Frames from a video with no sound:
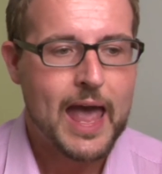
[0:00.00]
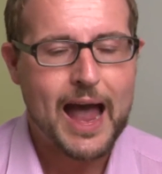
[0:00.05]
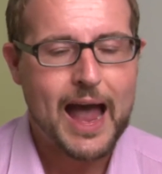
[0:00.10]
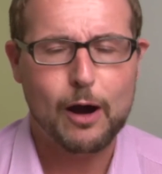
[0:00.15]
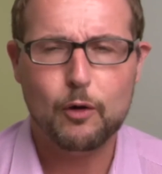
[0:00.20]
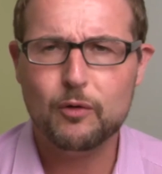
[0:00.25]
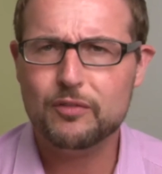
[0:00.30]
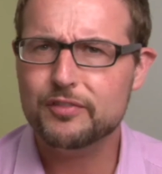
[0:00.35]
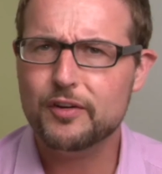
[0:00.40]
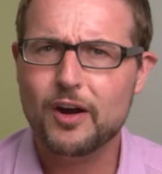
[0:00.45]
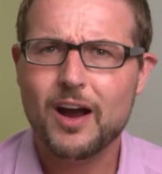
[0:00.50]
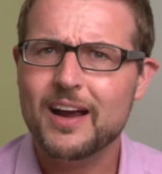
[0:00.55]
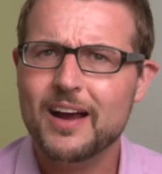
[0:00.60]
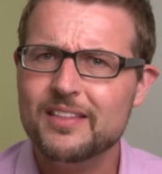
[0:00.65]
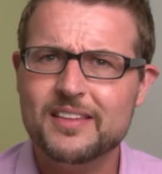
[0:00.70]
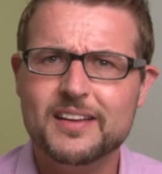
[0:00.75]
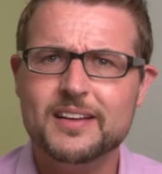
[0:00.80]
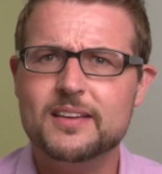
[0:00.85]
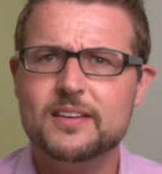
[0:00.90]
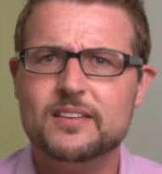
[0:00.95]
However, I
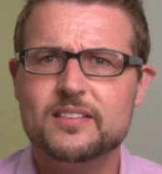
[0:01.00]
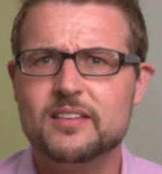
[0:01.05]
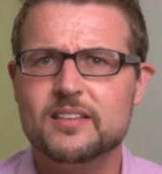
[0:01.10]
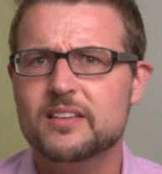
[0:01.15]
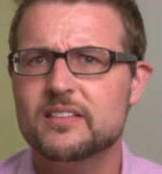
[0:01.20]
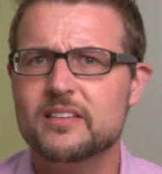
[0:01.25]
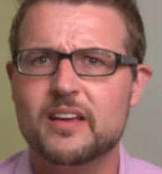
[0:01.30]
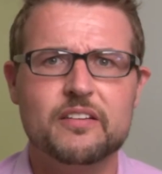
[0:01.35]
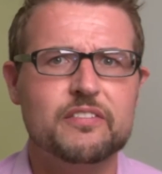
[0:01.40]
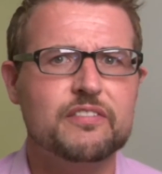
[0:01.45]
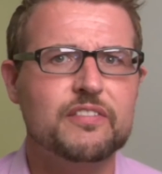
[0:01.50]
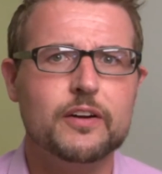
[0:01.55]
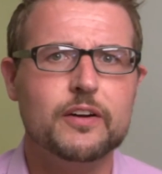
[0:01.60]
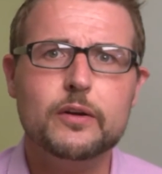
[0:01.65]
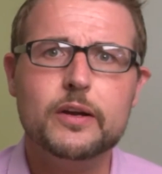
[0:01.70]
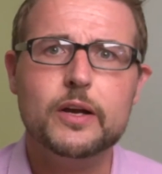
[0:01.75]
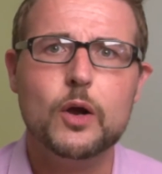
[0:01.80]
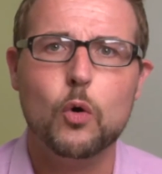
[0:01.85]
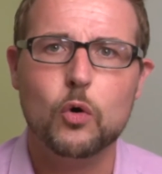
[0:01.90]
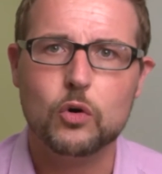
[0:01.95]
think this sets a
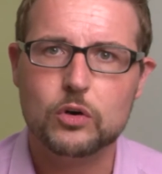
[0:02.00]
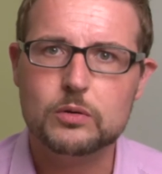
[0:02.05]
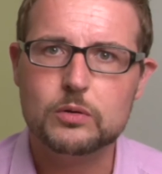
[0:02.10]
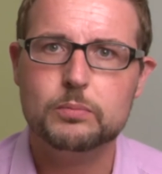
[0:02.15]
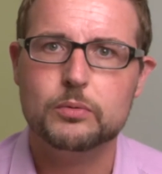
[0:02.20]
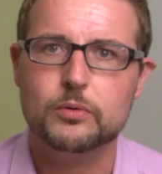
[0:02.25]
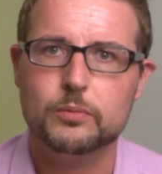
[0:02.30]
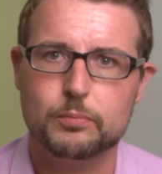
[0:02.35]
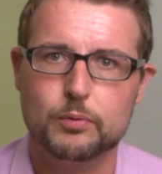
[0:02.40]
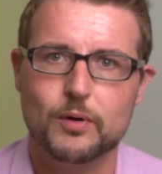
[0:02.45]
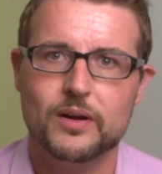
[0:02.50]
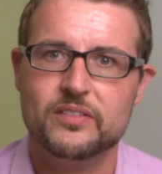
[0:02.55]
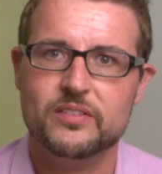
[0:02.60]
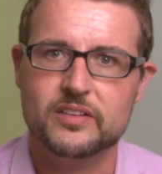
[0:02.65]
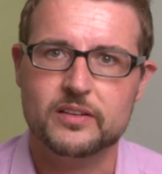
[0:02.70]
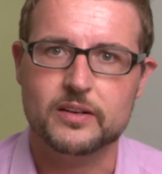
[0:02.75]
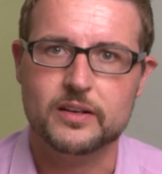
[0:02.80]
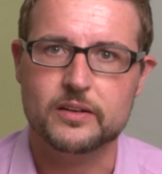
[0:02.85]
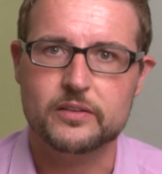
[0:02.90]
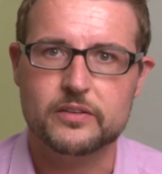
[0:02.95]
very horrible
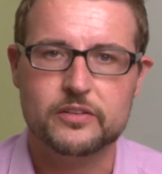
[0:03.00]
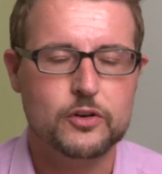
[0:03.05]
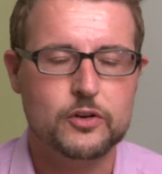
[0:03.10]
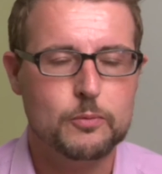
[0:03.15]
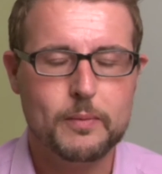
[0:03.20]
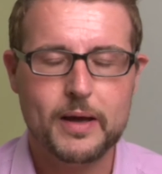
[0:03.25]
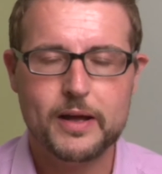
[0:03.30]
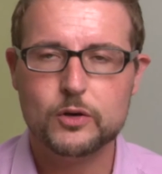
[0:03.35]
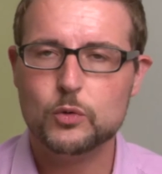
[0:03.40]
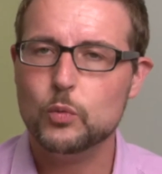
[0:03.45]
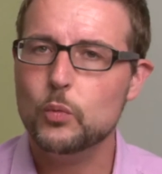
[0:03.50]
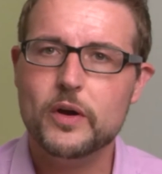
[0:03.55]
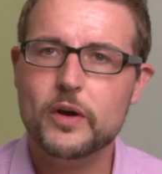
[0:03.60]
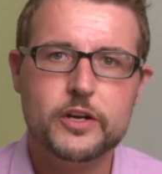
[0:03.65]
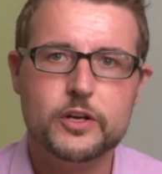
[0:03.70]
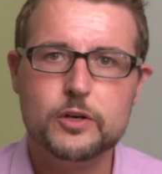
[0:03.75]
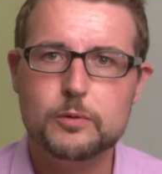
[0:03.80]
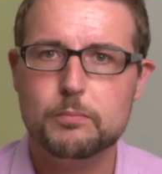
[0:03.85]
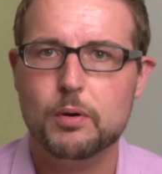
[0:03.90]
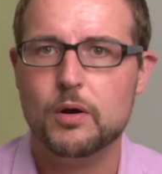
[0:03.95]
precedent. No matter
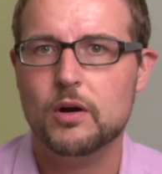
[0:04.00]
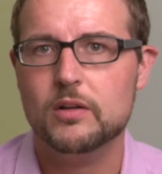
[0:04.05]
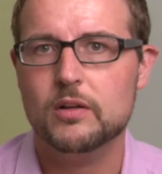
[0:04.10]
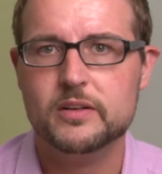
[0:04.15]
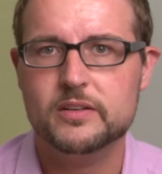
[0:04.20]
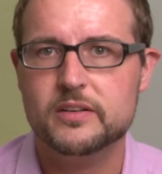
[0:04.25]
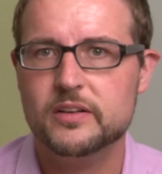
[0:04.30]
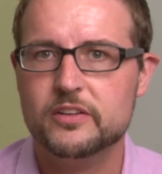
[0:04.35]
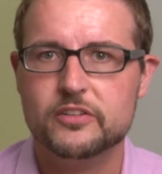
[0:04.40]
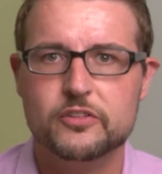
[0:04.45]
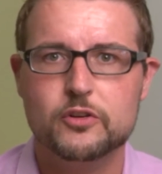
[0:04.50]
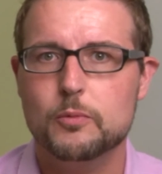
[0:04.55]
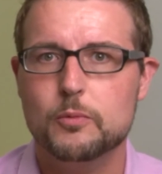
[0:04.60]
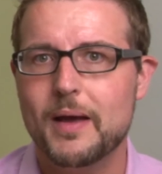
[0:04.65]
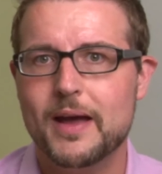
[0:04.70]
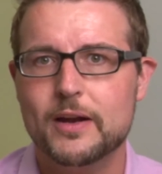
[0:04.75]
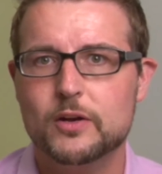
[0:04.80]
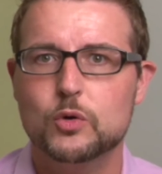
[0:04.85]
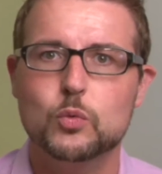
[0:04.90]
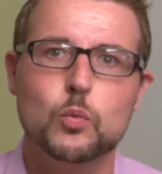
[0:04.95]
what your politics, no
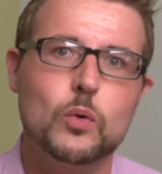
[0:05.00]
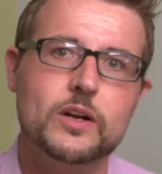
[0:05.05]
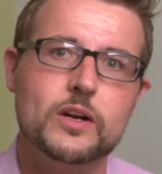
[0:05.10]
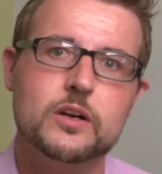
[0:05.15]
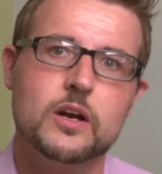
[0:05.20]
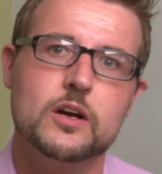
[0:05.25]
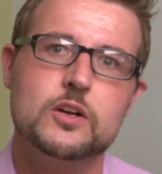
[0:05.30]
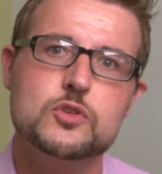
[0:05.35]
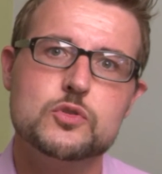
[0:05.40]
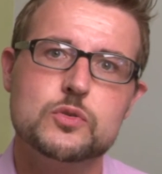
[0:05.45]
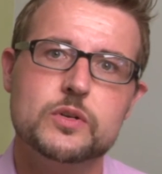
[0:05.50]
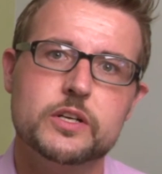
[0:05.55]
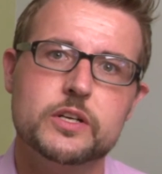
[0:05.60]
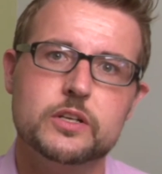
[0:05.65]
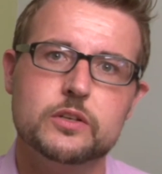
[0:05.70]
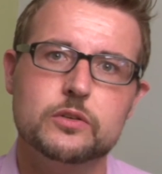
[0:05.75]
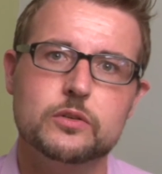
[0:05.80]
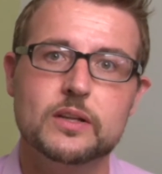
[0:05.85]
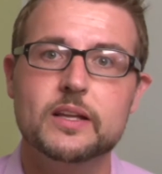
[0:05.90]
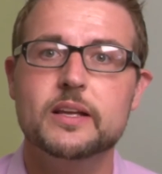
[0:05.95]
matter what country
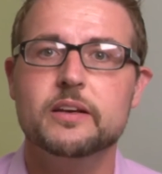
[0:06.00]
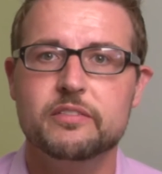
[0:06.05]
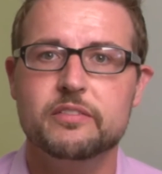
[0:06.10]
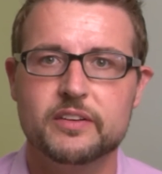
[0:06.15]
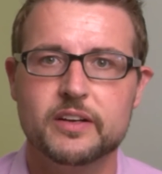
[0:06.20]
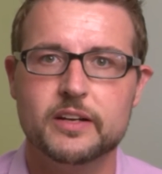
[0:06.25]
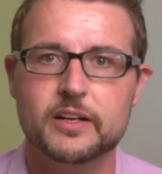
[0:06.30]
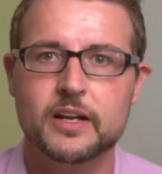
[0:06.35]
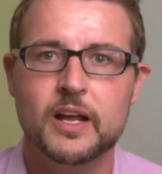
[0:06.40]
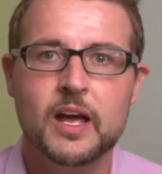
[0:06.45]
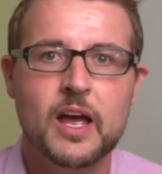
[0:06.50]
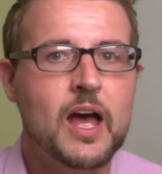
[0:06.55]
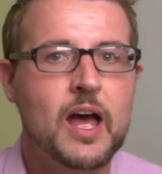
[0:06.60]
you live in,